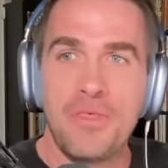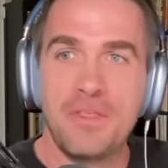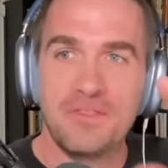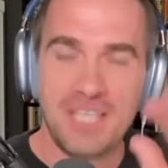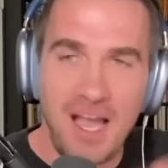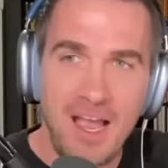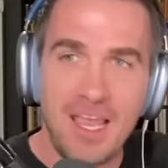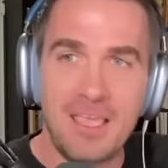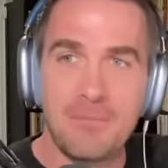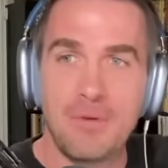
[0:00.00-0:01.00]
The
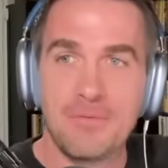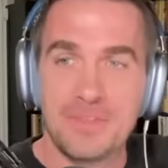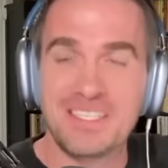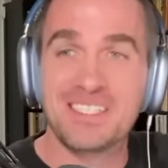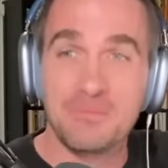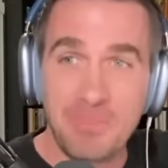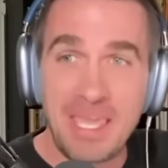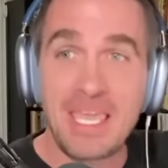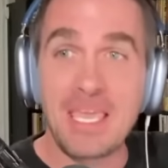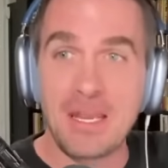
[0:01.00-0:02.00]
time, the
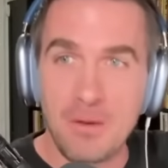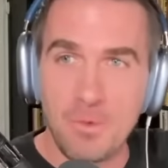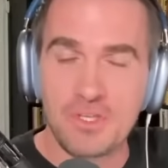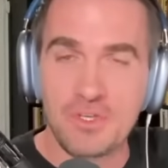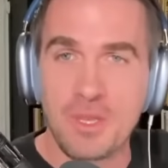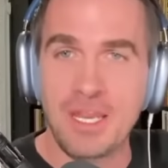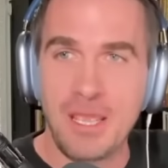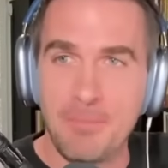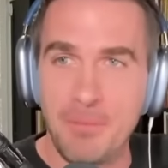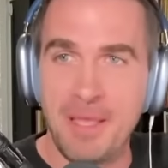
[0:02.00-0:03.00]
speed at which you can
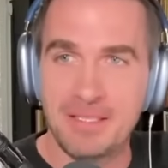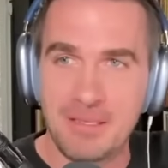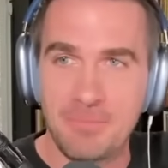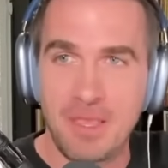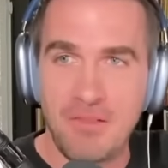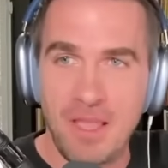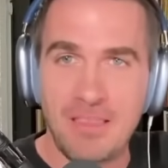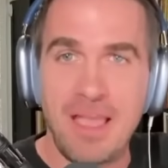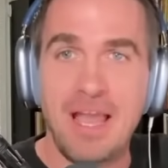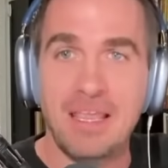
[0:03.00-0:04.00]
implement something
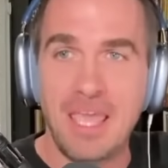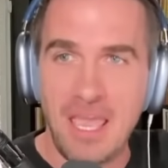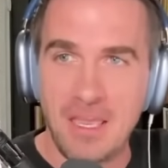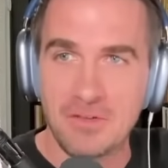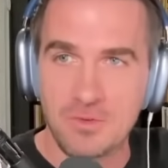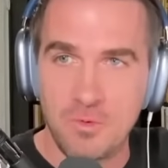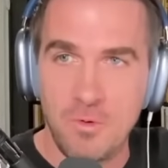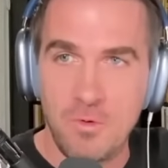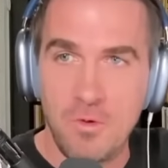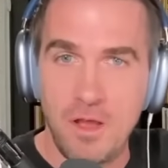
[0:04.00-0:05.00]
like that and gain
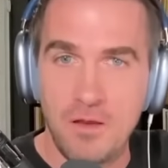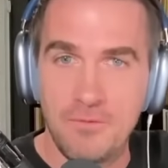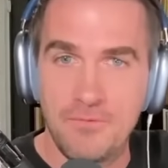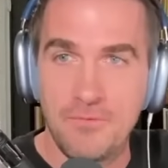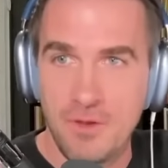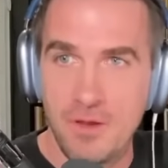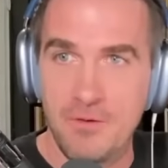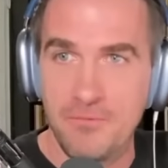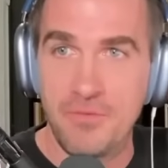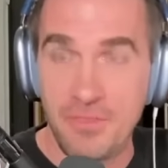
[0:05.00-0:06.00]
control of
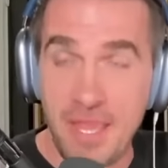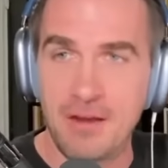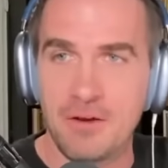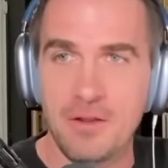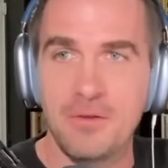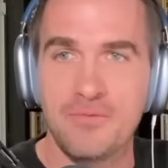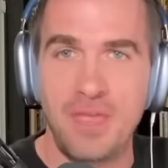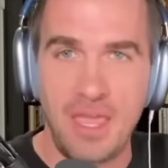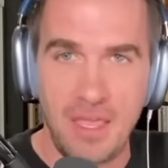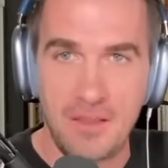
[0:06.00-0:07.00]
the narrative
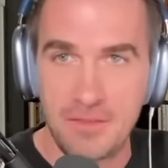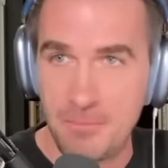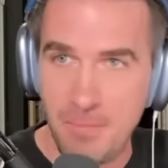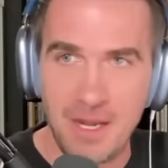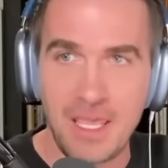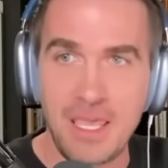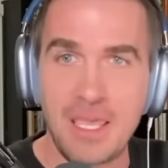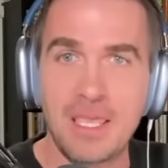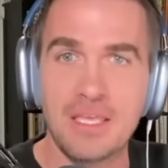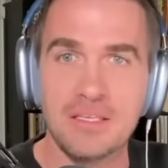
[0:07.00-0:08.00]
and the
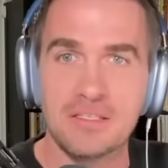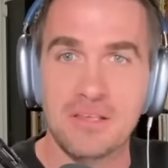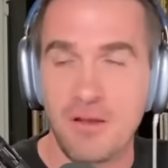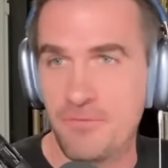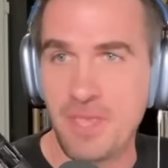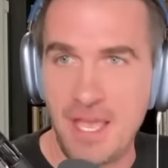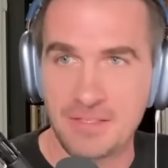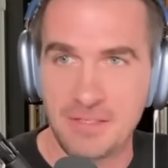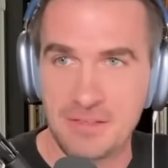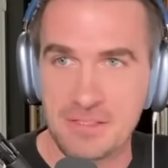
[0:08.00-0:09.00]
money is of the
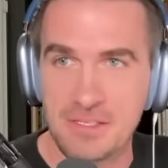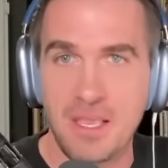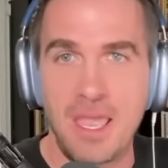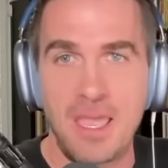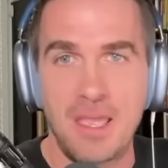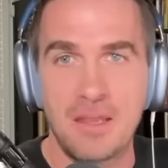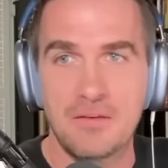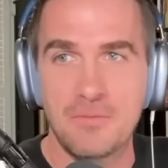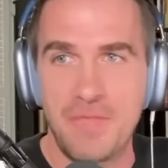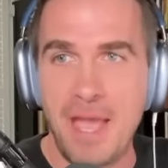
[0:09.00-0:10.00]
essence.
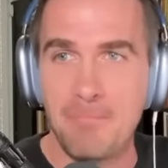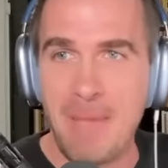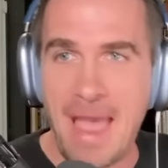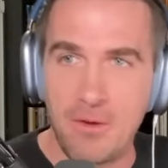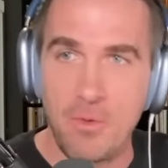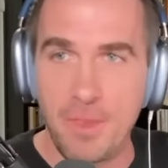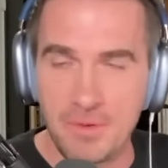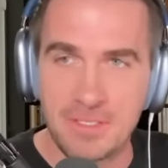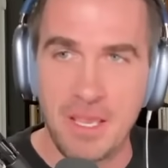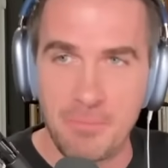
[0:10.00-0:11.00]
And that battle that
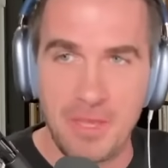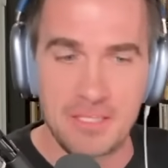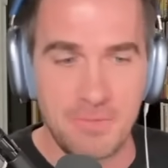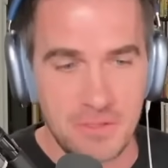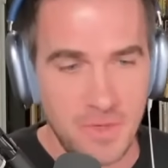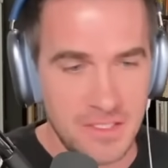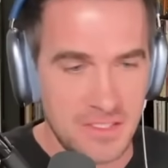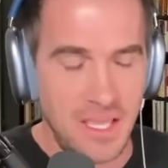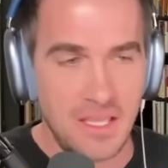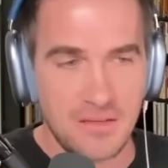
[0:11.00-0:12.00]
would take place between
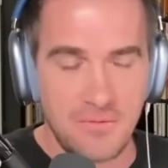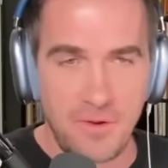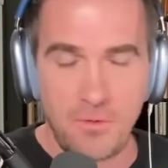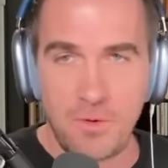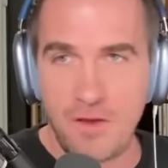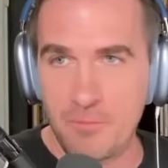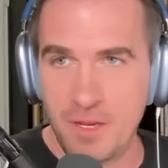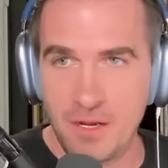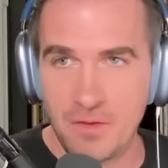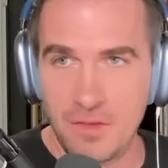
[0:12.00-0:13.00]
states and federal
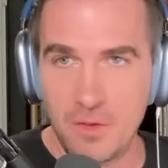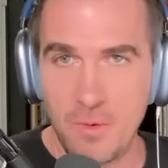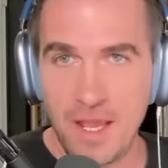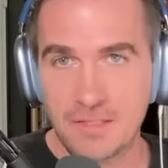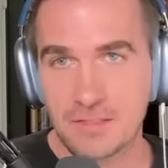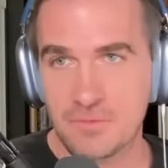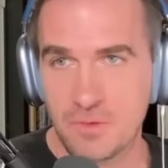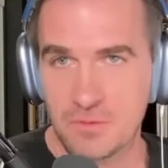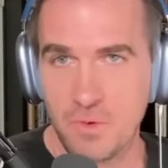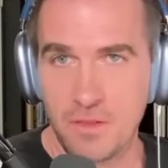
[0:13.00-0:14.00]
government here in the US is
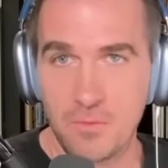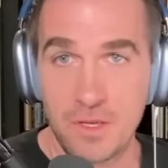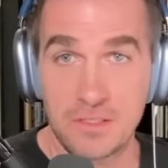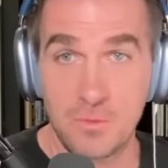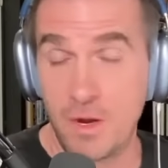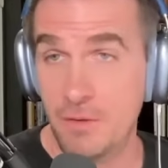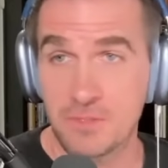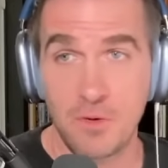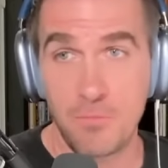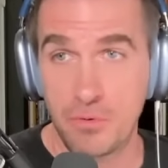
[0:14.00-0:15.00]
one of the reasons why I'm
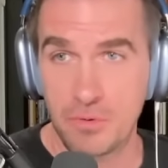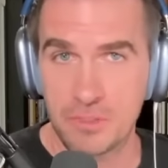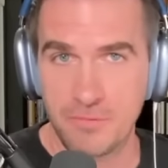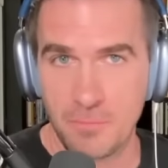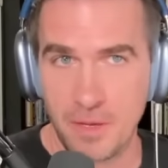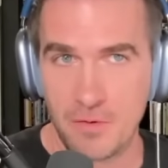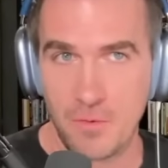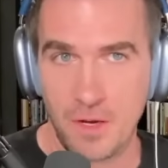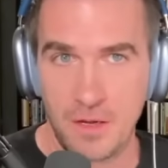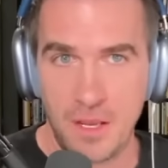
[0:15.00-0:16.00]
so bullish for
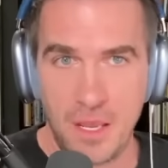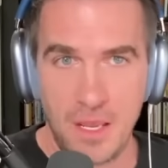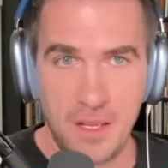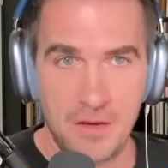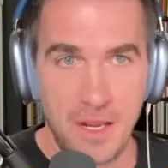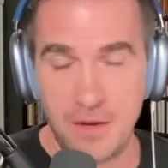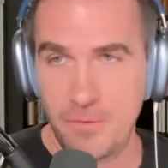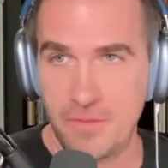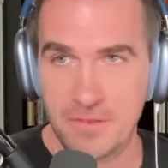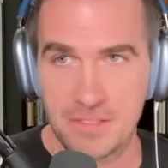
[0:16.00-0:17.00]
Bitcoin. And I
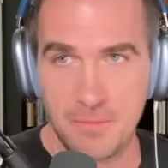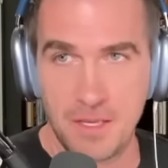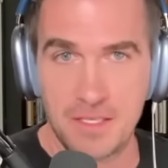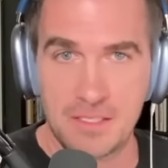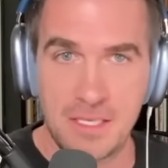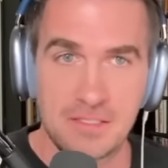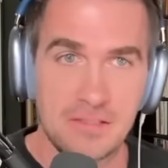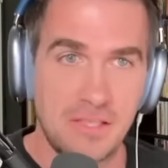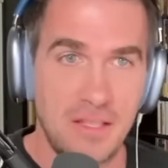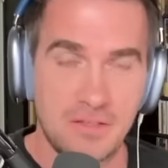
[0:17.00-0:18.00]
don't think the CBDC
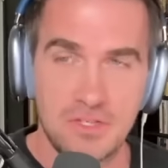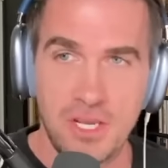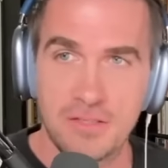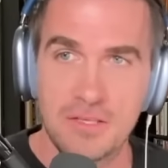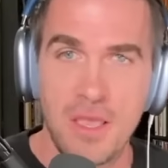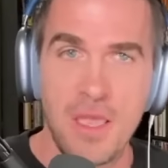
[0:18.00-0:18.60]
stands a chance.